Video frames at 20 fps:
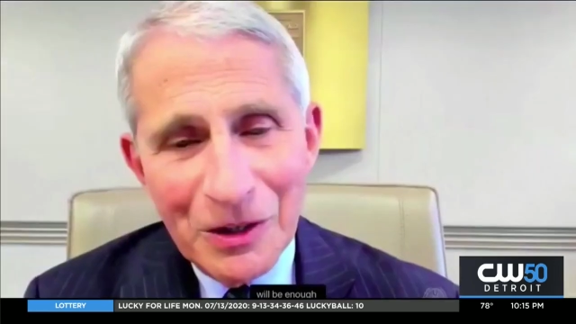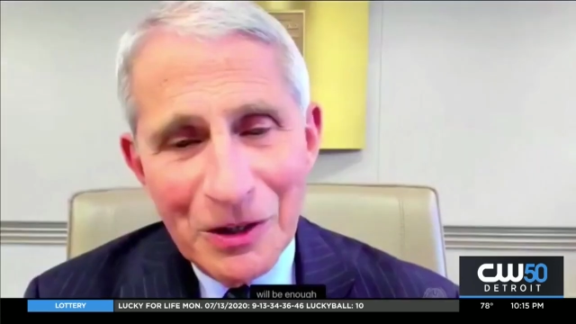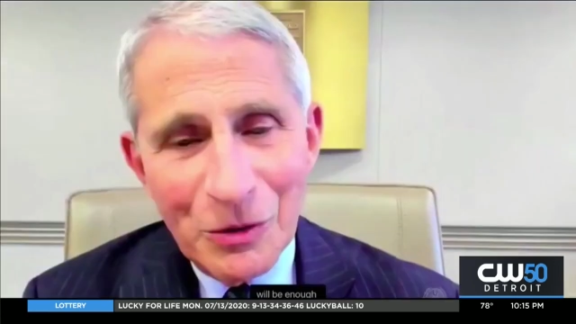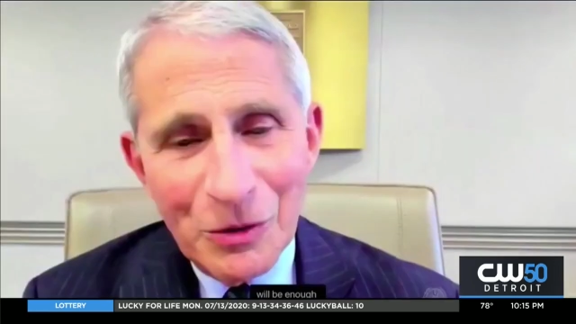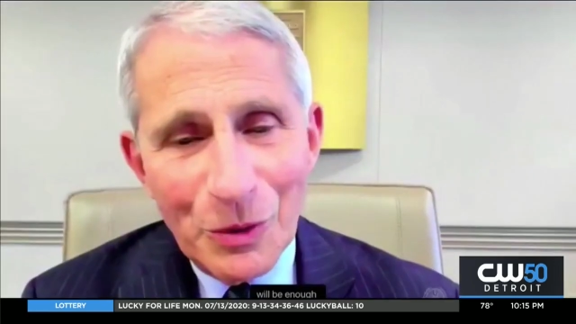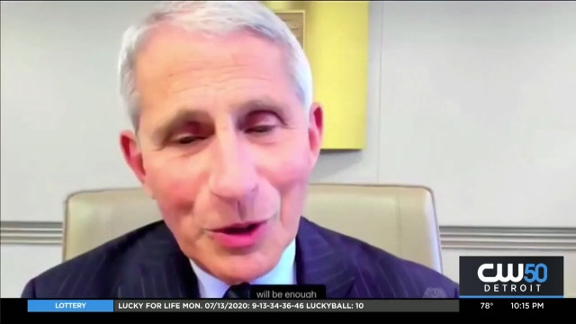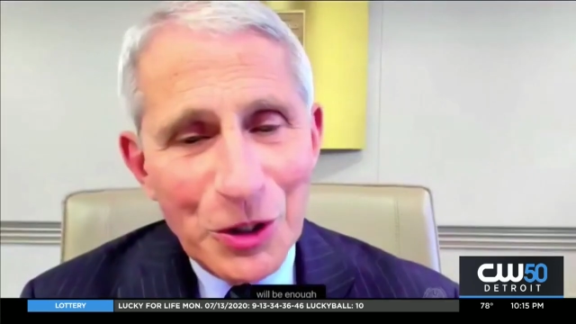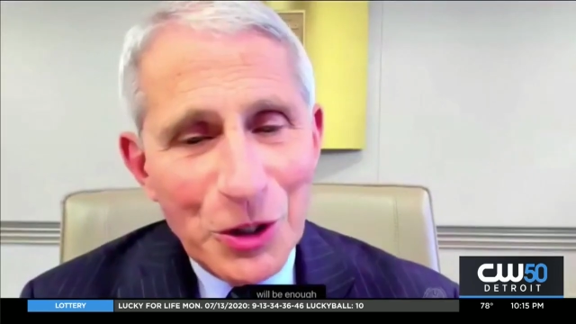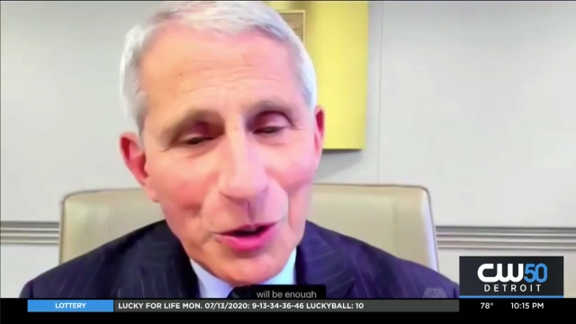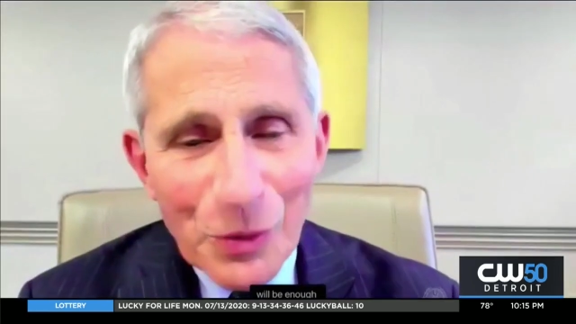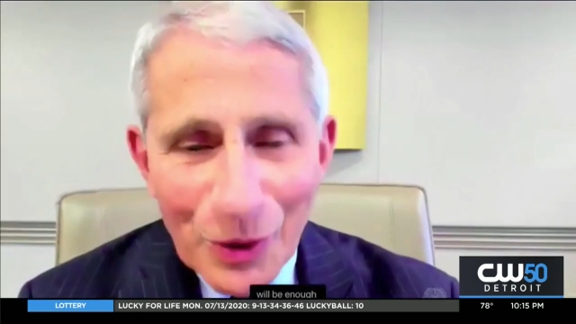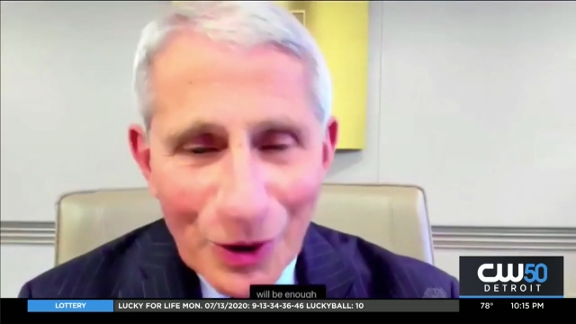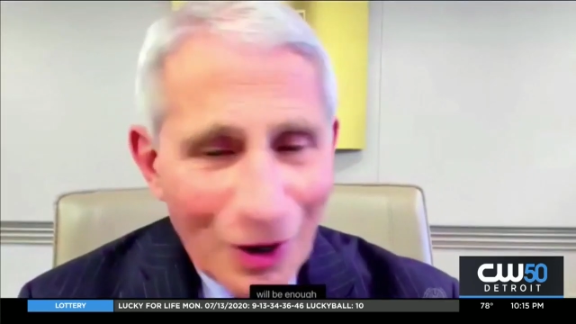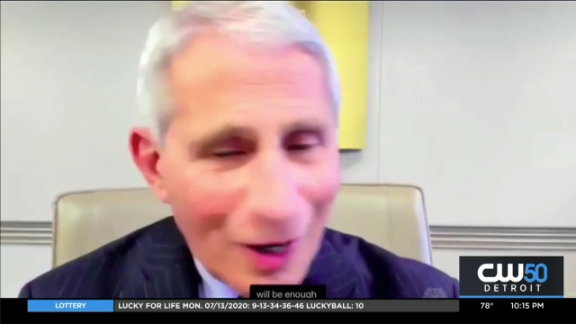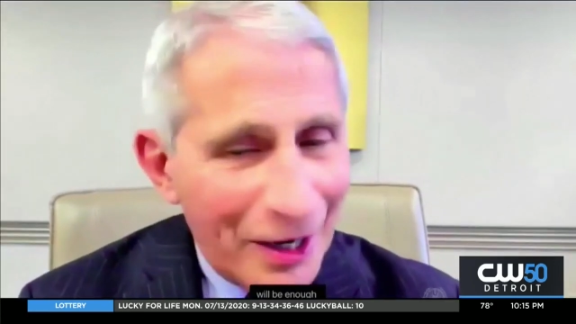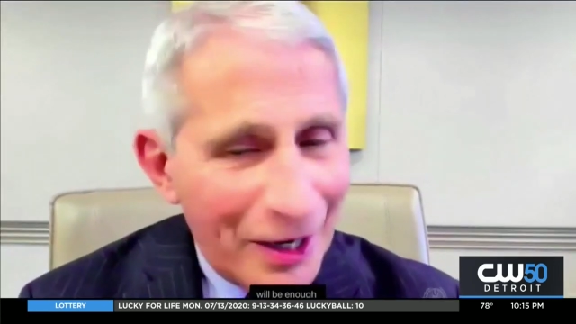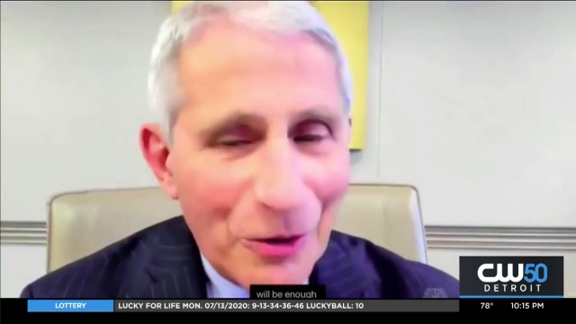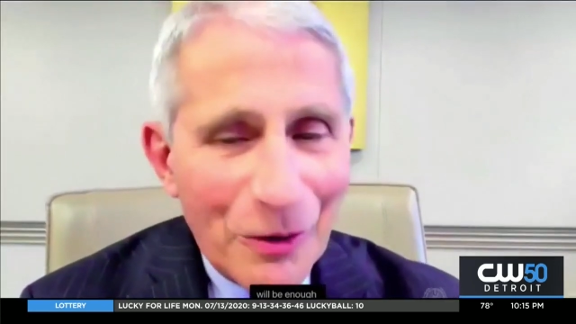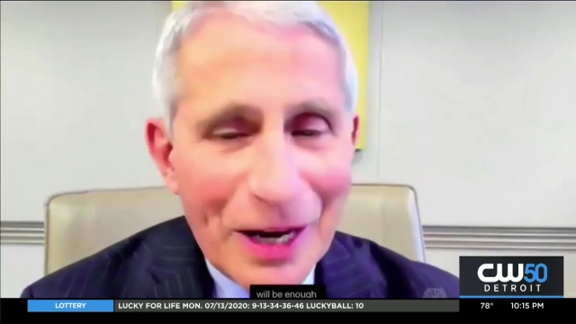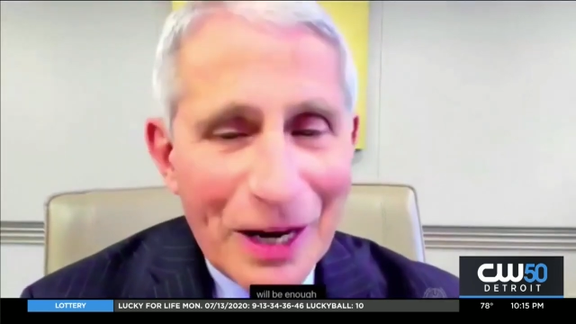when you and
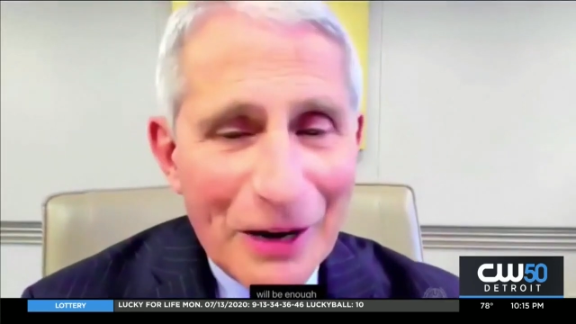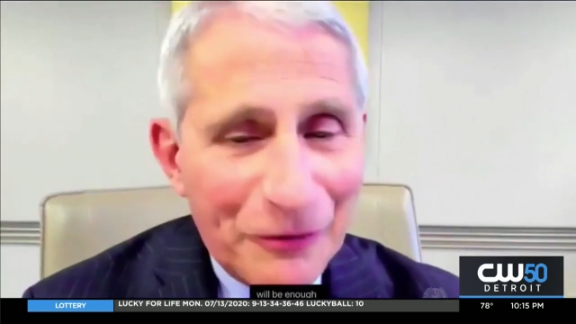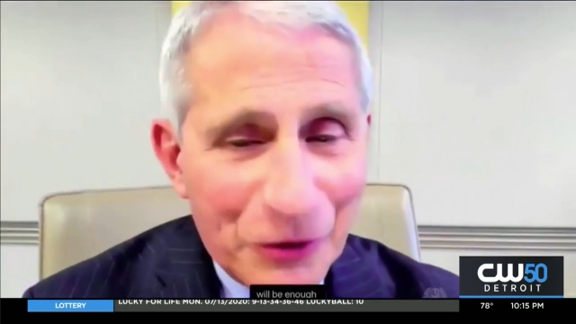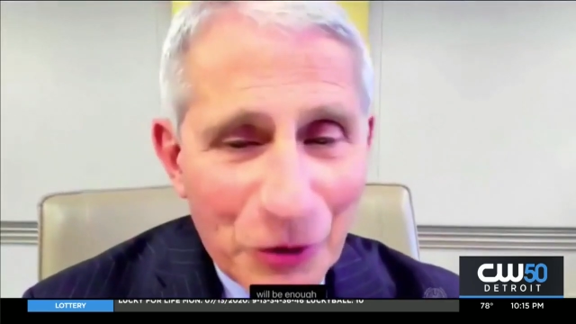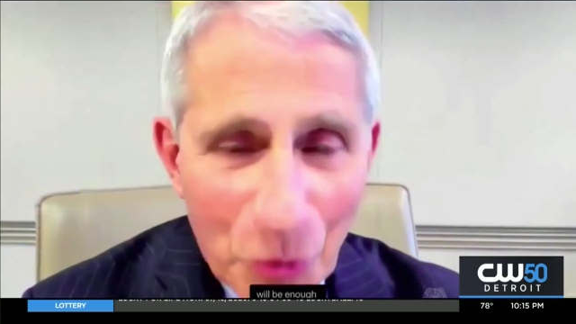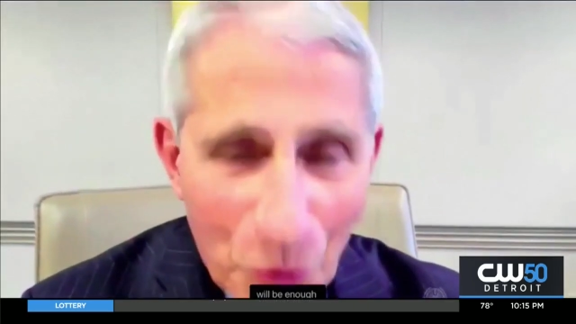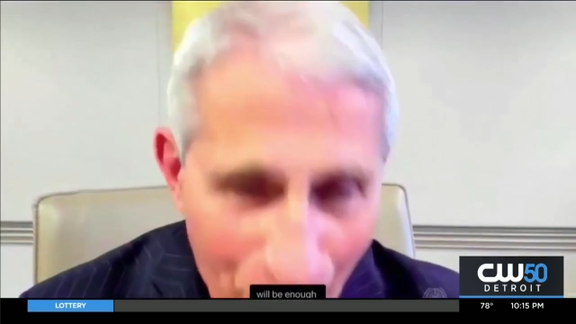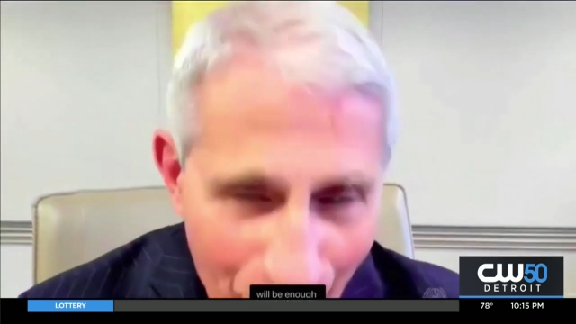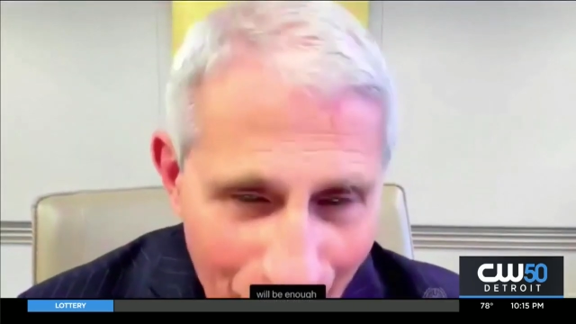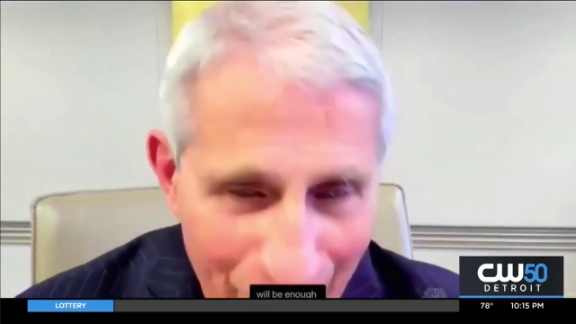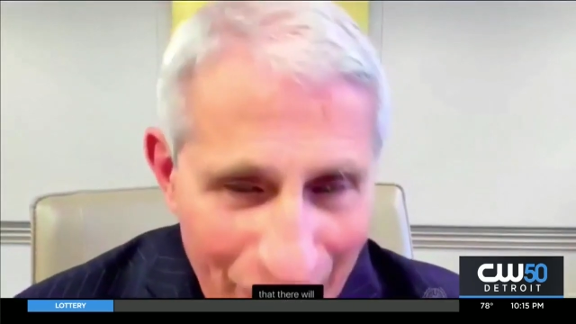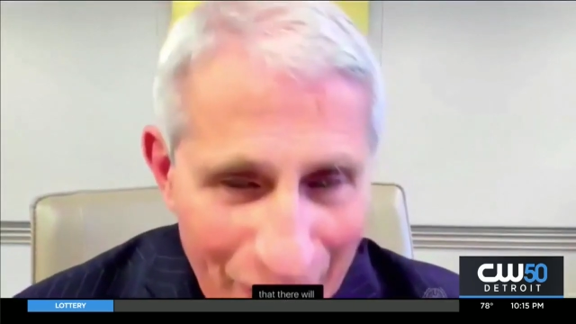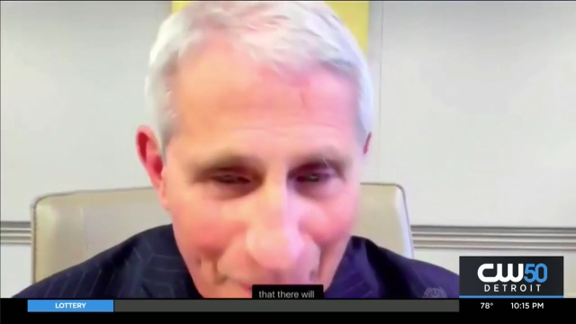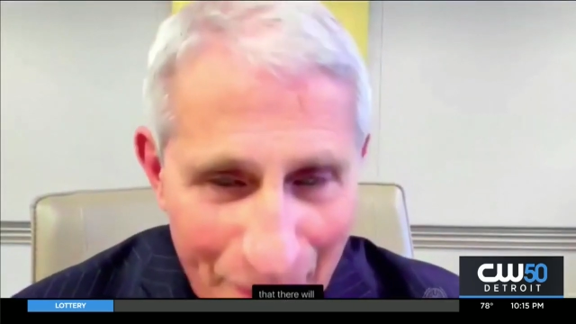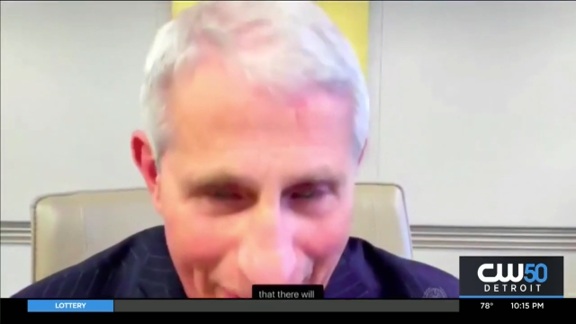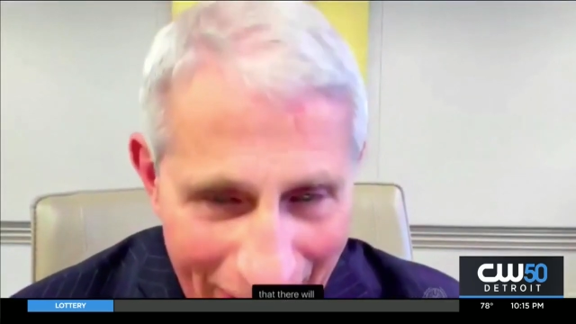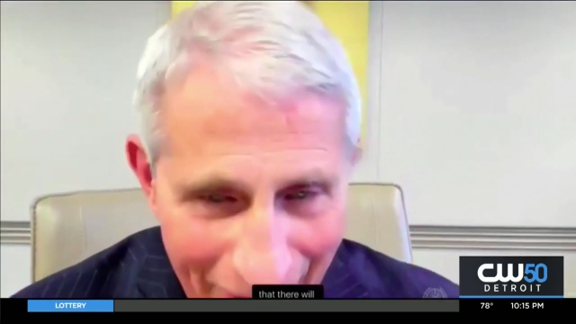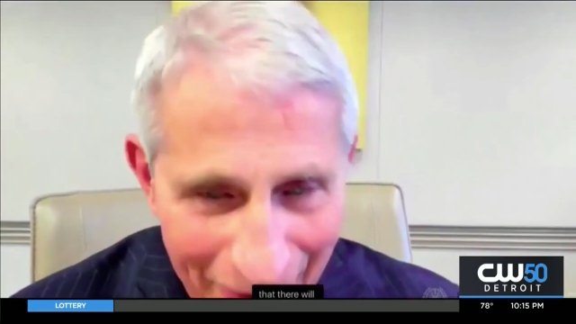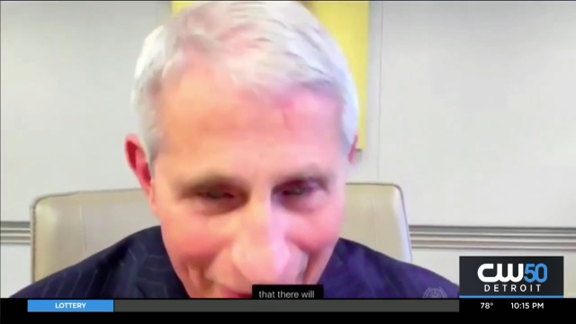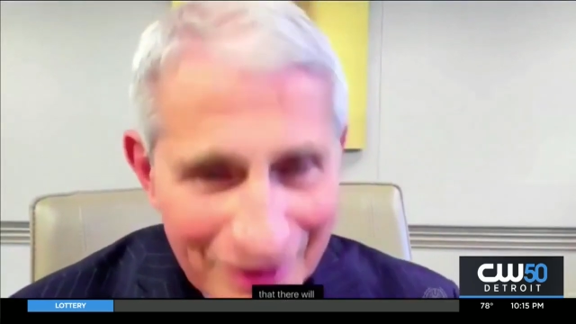I don't have to worry
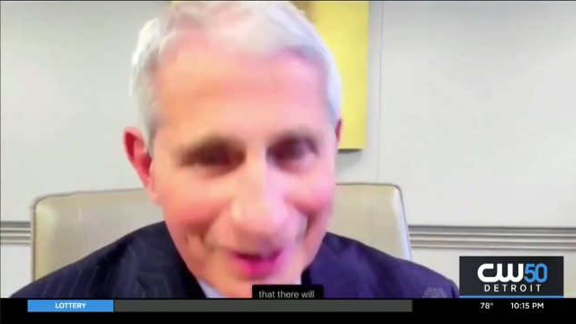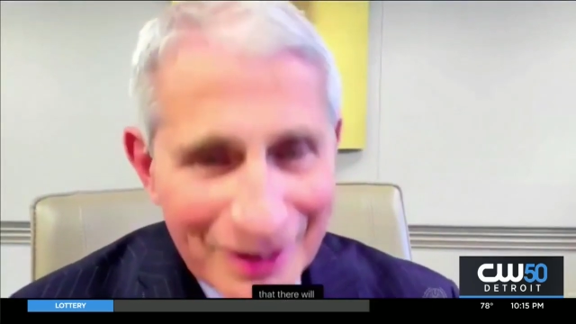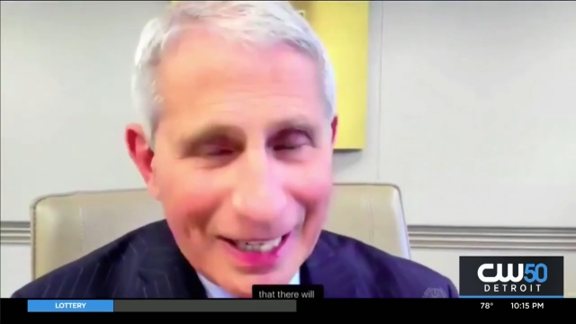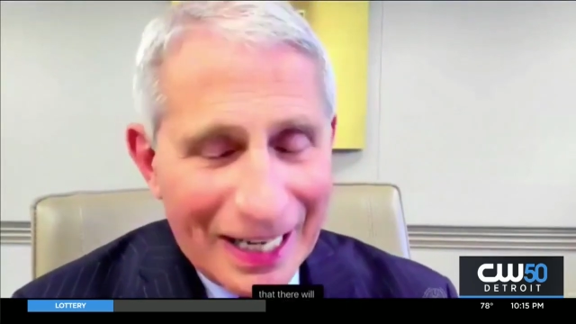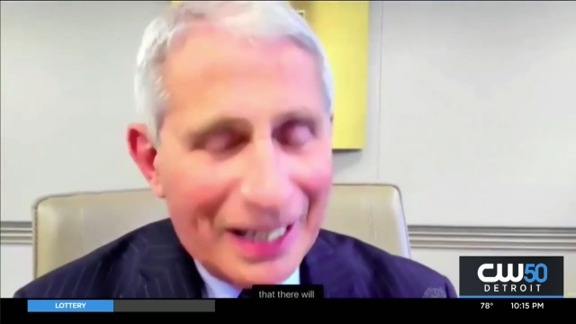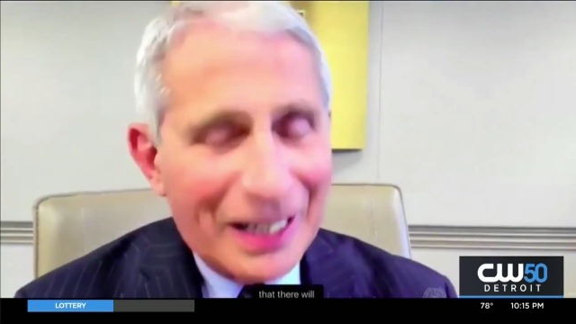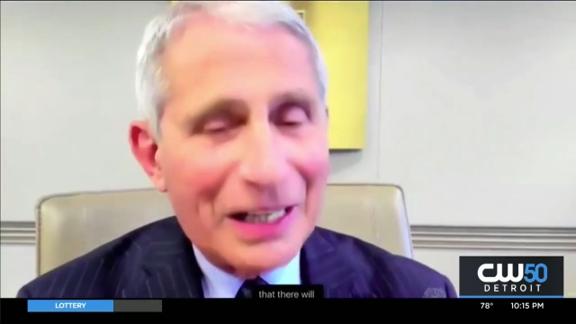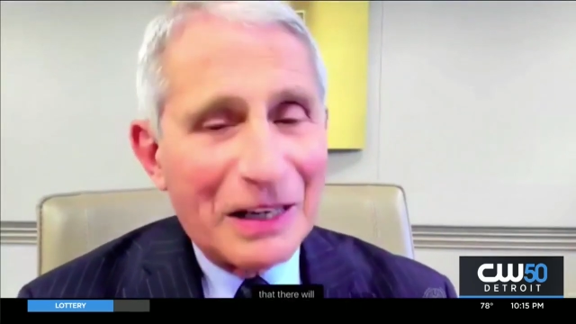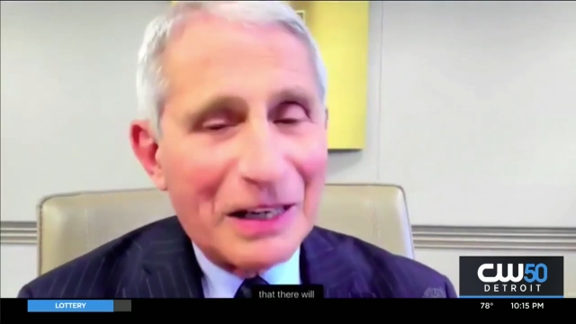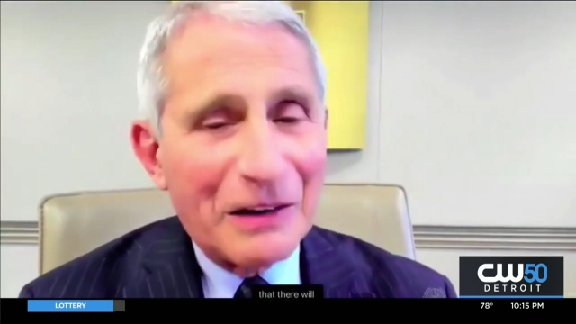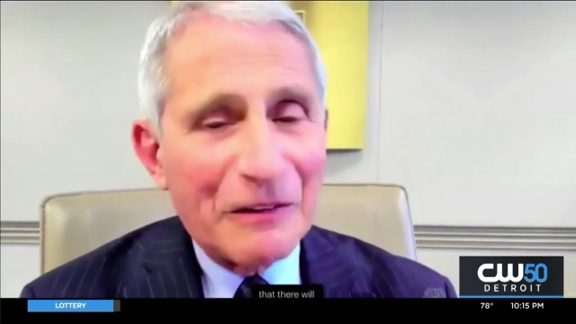about getting